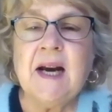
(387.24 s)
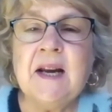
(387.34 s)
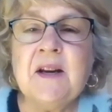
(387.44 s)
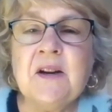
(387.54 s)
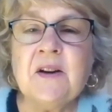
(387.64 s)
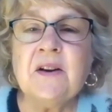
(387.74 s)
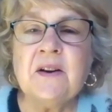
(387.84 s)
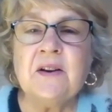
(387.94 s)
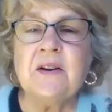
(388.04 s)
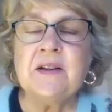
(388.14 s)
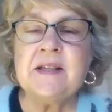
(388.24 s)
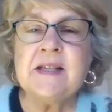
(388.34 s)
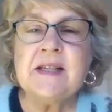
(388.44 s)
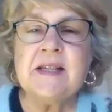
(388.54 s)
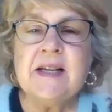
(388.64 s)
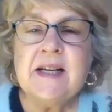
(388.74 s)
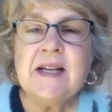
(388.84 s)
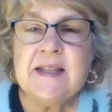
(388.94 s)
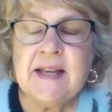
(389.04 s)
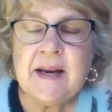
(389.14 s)
I heard
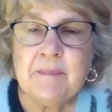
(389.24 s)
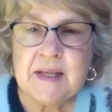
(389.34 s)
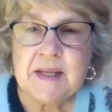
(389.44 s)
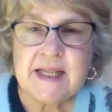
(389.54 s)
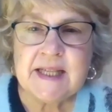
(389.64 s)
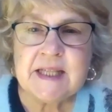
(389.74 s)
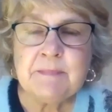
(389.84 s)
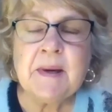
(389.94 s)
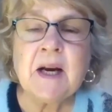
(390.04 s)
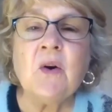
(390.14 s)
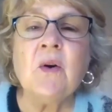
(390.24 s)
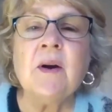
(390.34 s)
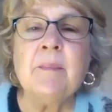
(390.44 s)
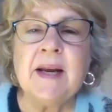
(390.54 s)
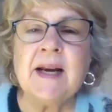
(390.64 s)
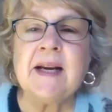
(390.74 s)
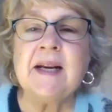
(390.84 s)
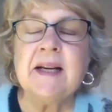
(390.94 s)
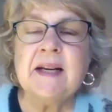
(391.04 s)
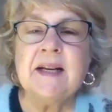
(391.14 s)
that Mrs. McCormick
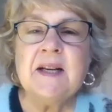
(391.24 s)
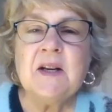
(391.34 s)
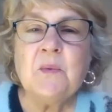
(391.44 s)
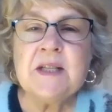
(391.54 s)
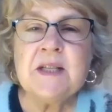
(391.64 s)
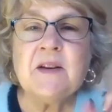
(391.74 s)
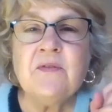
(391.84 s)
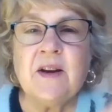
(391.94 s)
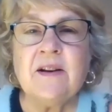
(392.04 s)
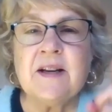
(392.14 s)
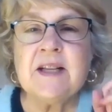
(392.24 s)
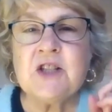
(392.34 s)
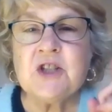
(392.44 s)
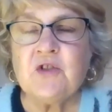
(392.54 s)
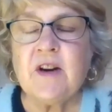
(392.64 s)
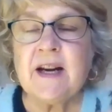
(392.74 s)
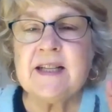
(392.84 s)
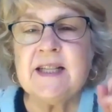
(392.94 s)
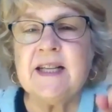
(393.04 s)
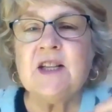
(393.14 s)
was a very
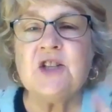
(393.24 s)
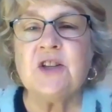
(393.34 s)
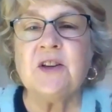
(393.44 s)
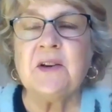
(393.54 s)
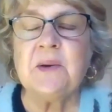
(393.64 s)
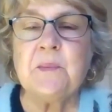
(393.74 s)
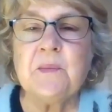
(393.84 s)
strict teacher.